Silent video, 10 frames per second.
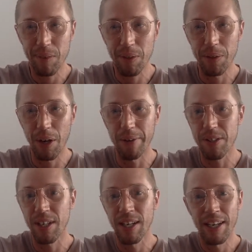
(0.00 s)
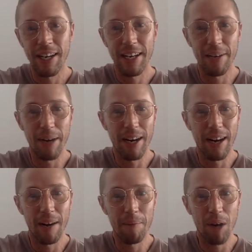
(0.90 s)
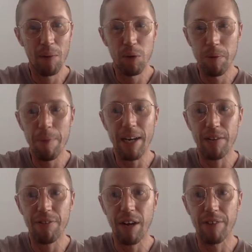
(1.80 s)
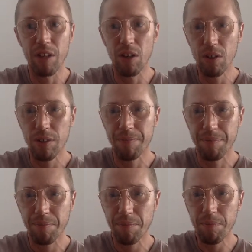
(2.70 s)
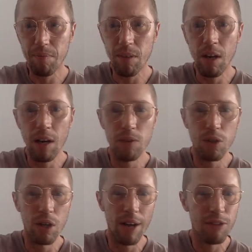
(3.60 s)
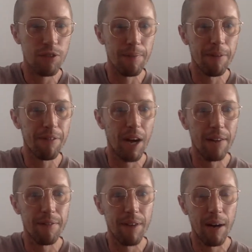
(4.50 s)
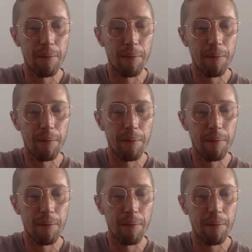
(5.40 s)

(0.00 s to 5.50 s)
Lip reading: Who knows? Anyway, I will be back at 5 o'clock. I'll do a live stream at 5.